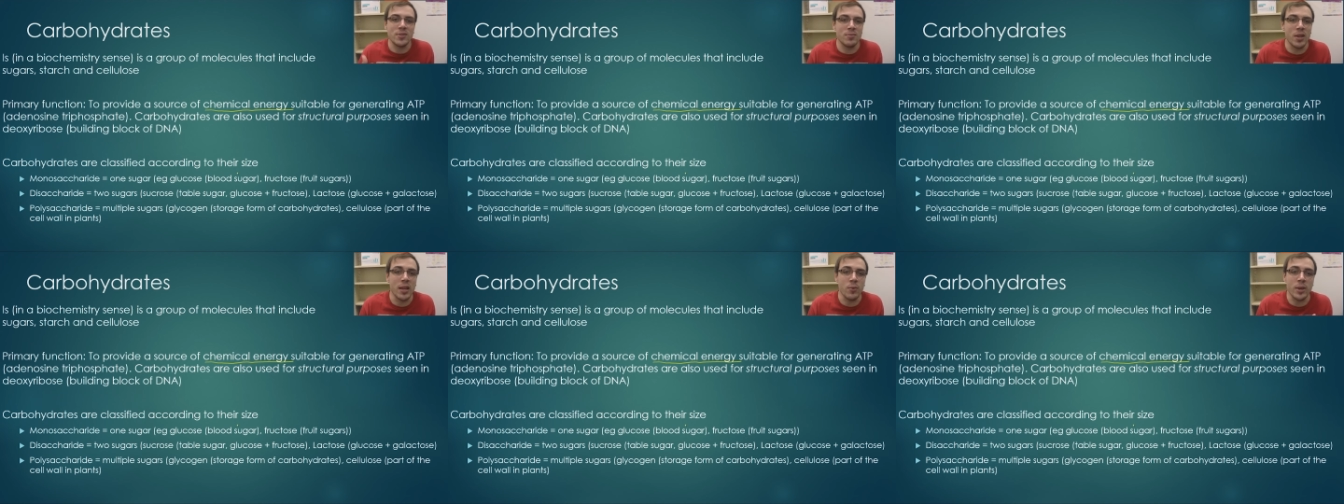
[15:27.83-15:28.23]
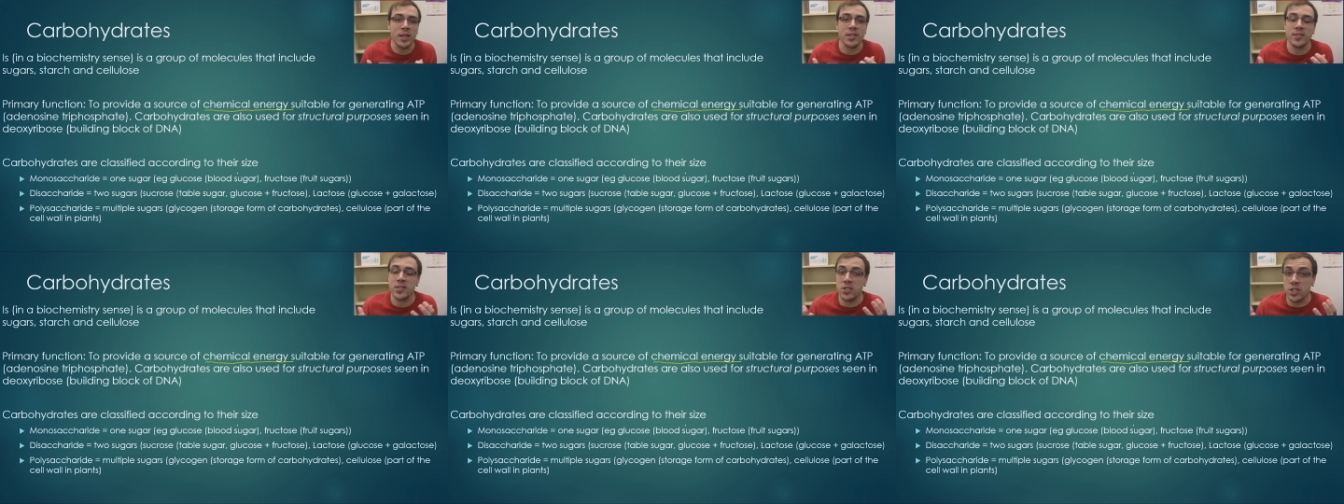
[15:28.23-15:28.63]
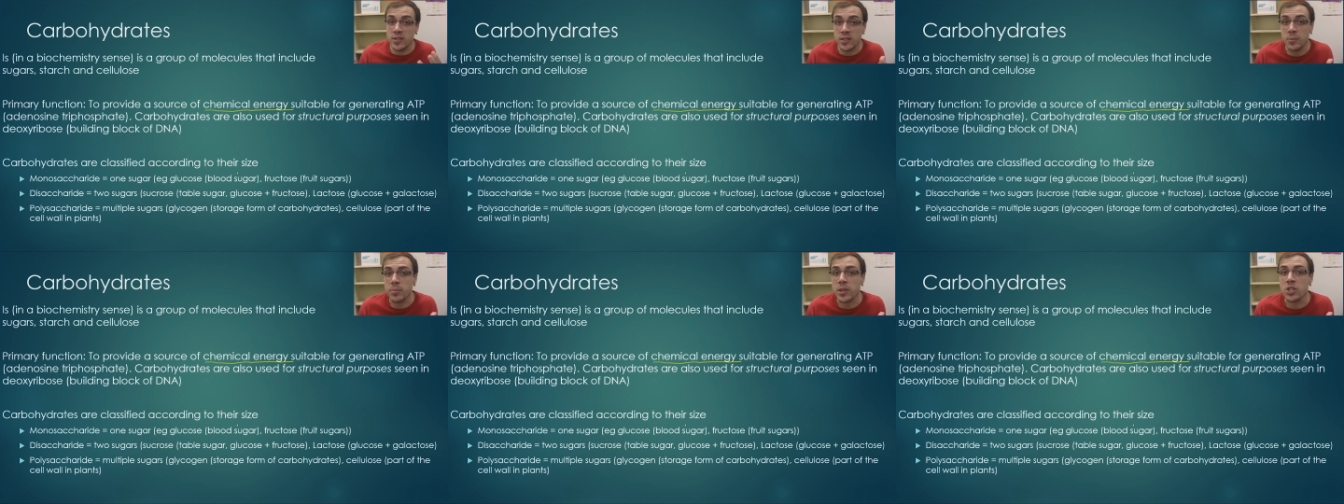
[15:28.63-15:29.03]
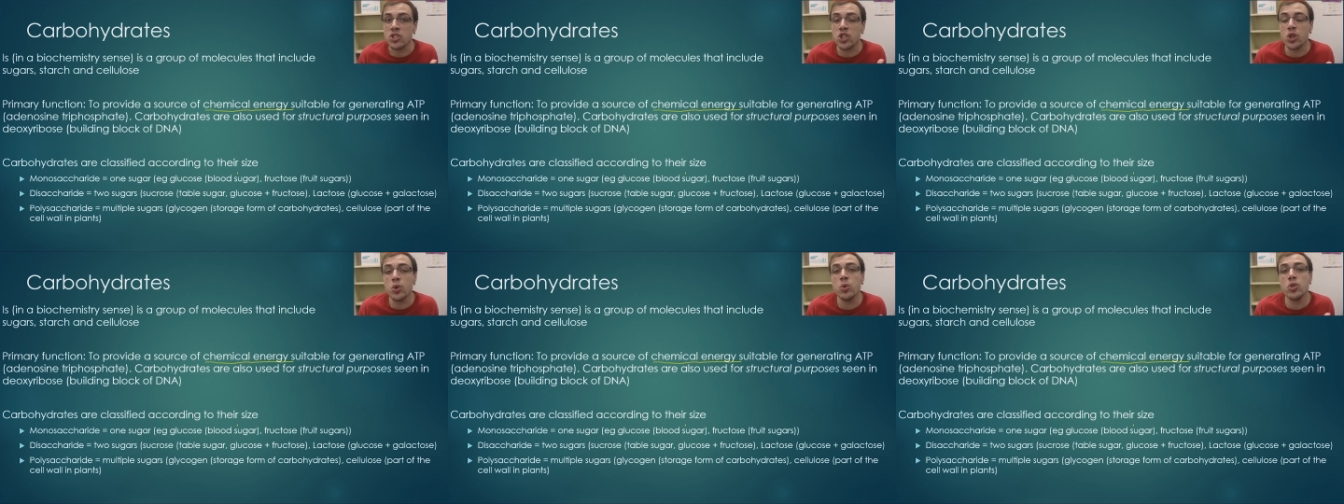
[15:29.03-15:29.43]
it is just simply
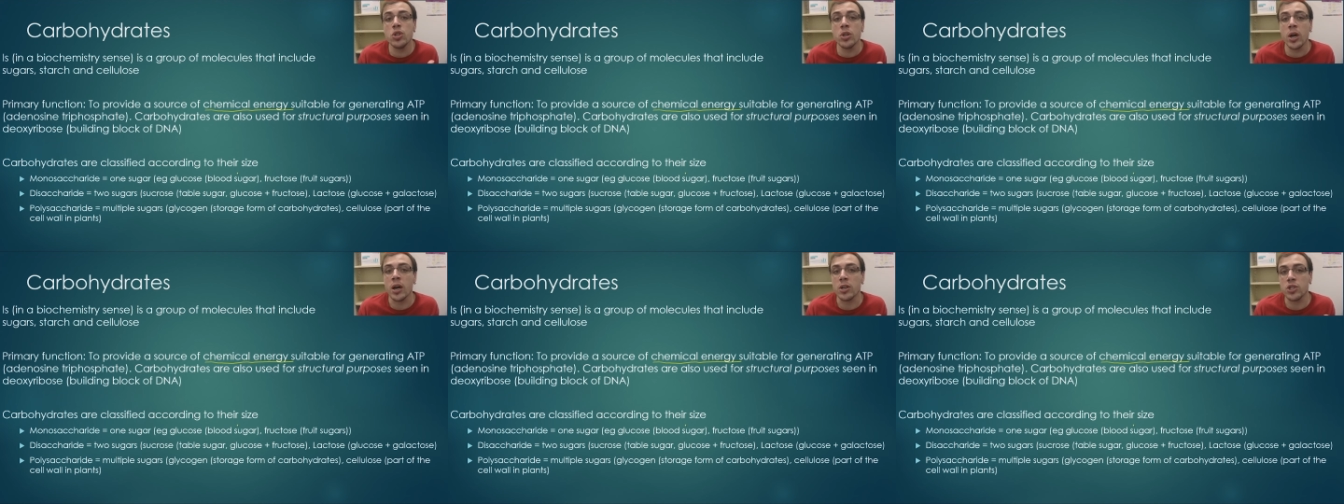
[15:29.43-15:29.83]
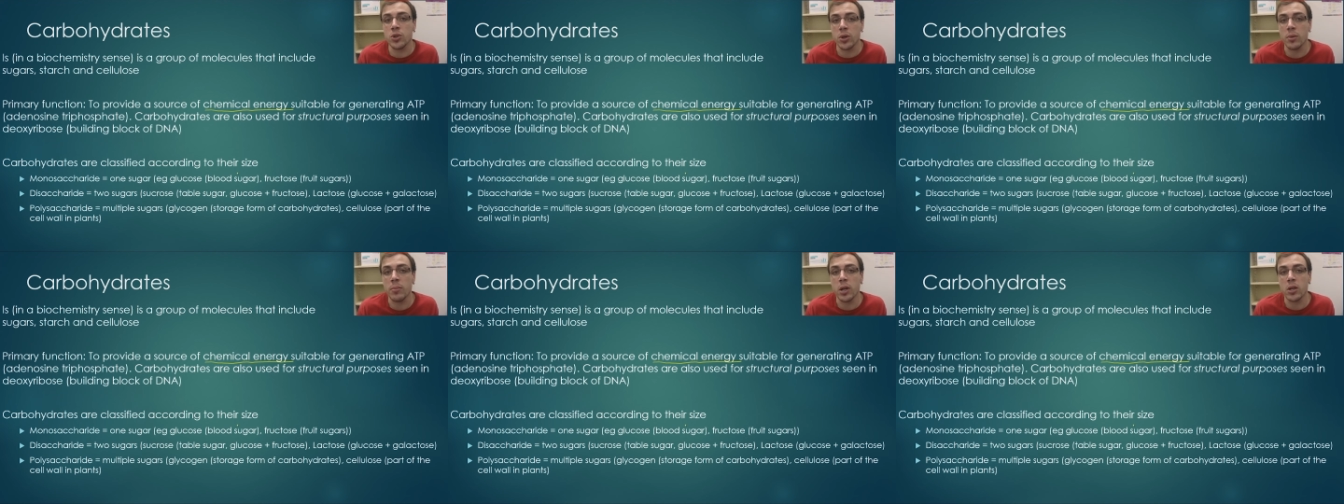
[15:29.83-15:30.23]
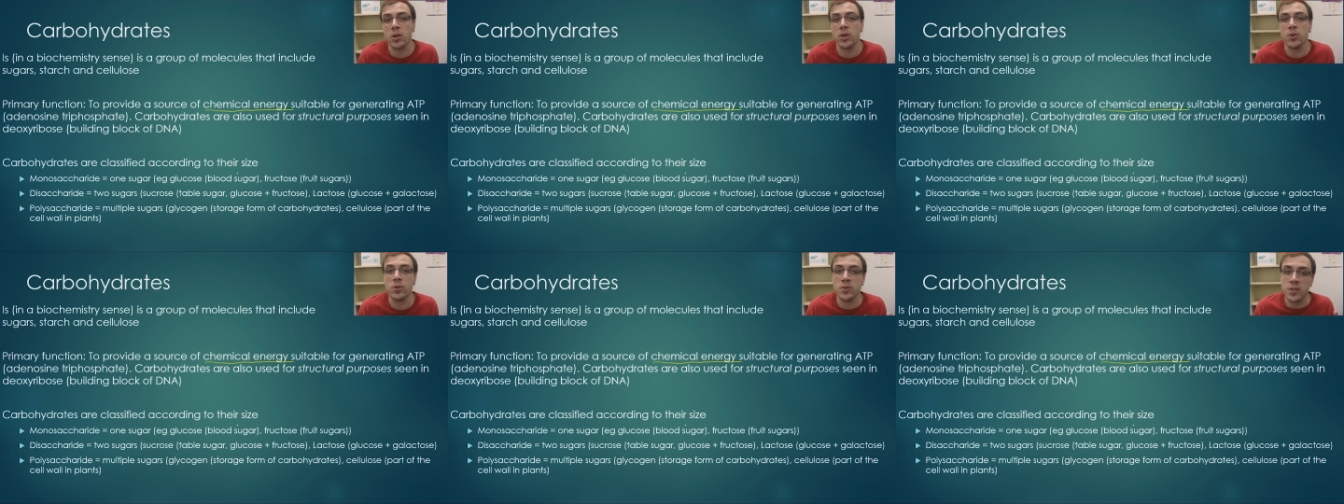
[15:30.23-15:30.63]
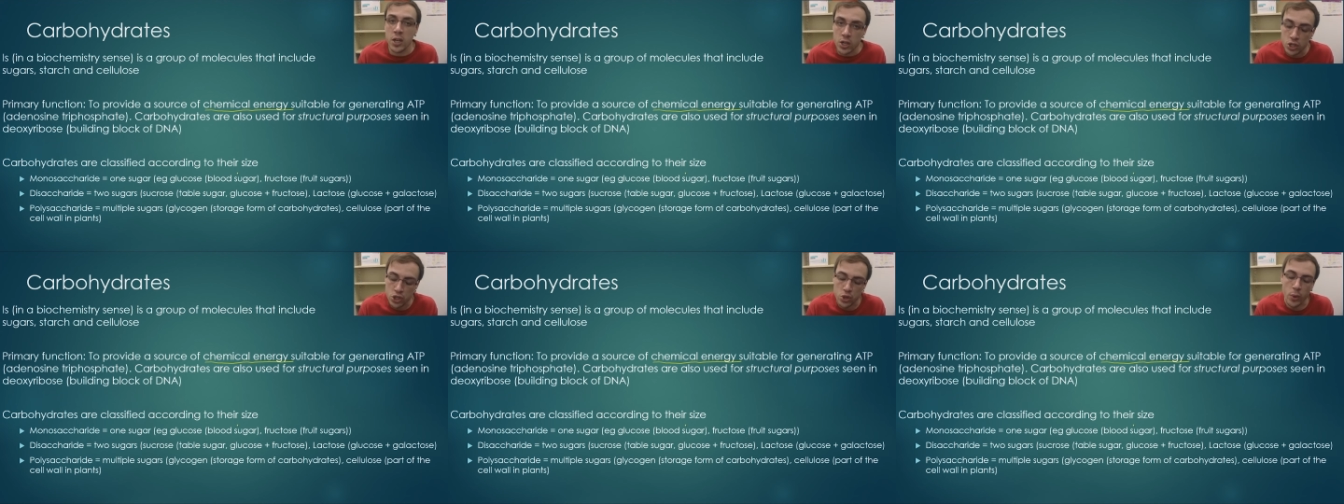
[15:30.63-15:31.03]
two sugar molecules
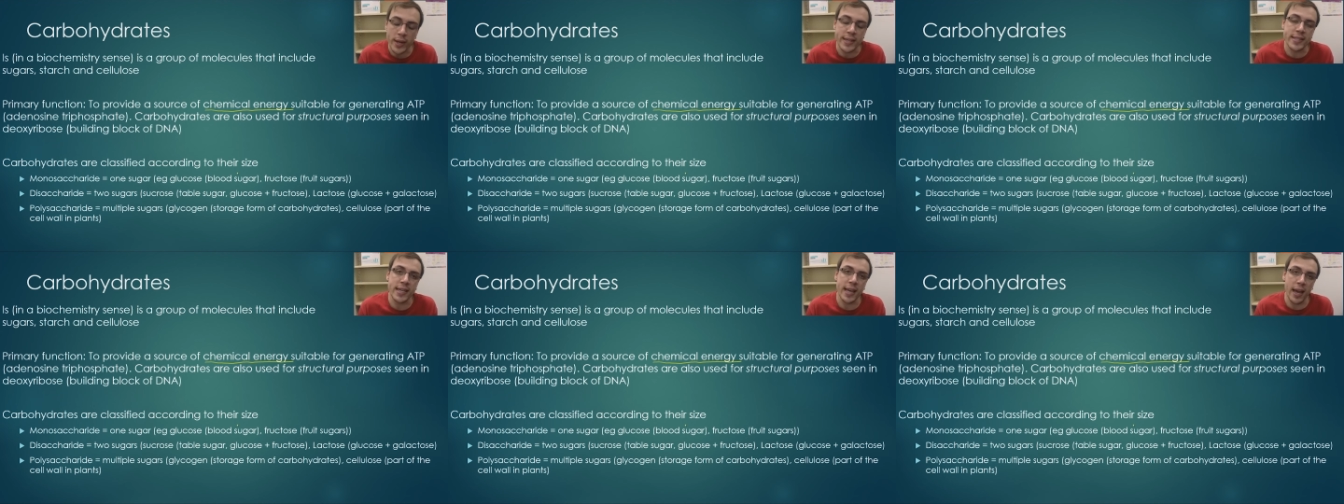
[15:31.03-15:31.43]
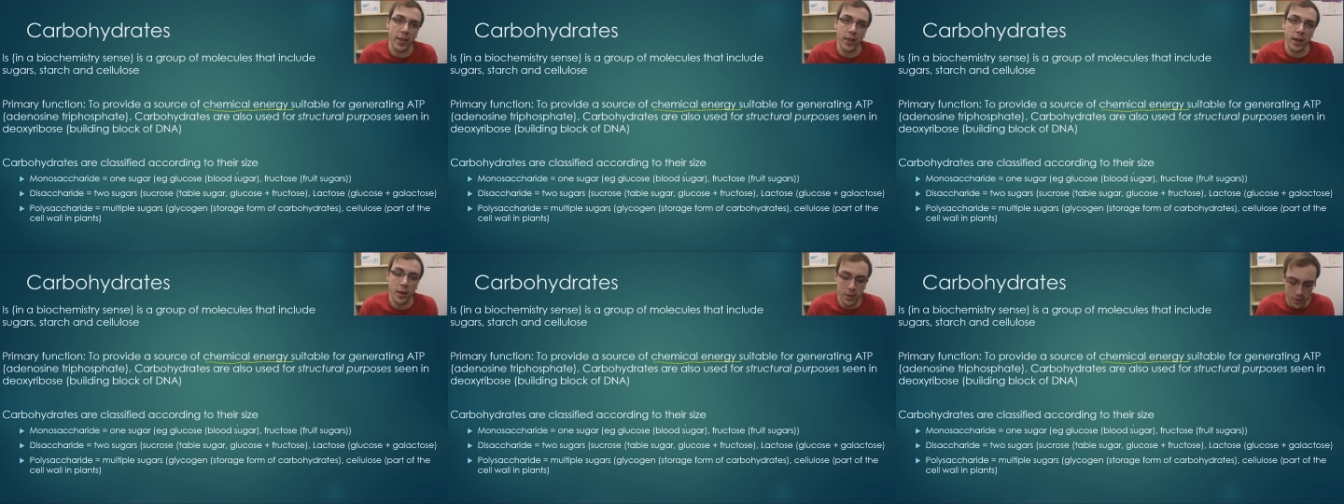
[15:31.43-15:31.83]
joined together.